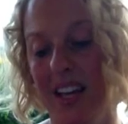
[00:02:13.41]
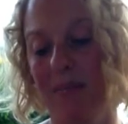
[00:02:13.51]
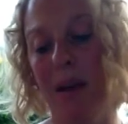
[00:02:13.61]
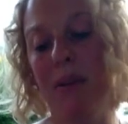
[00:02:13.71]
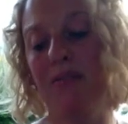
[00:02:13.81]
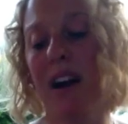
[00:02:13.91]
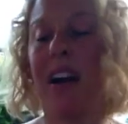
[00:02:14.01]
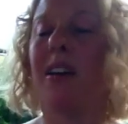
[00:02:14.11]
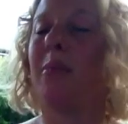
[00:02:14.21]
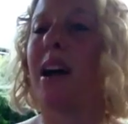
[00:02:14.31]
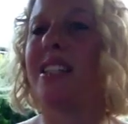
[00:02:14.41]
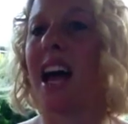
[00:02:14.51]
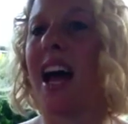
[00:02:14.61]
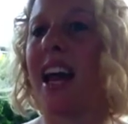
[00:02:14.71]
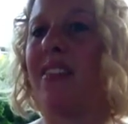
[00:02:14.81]
Maybe fire and my
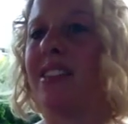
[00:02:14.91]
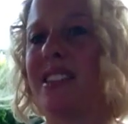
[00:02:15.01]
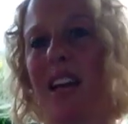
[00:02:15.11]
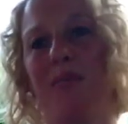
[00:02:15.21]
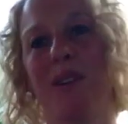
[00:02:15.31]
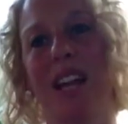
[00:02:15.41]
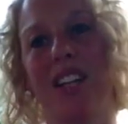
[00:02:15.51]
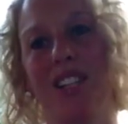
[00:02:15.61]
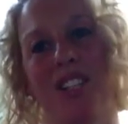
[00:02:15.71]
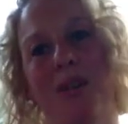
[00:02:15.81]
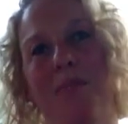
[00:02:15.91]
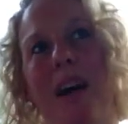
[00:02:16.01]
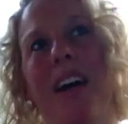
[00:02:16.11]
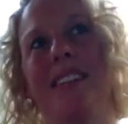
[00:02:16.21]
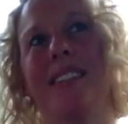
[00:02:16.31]
dad have the same relationship
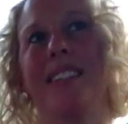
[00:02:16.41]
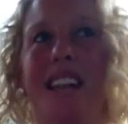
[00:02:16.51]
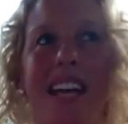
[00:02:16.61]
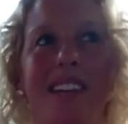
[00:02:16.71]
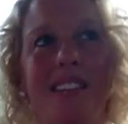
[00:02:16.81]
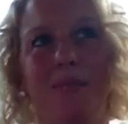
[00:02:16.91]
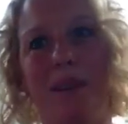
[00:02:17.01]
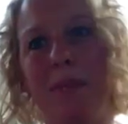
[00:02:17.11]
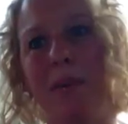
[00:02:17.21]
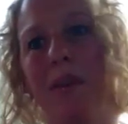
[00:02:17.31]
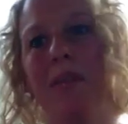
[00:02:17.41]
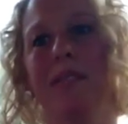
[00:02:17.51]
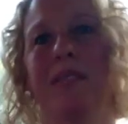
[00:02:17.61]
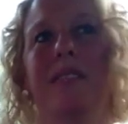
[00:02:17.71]
as snakes and people.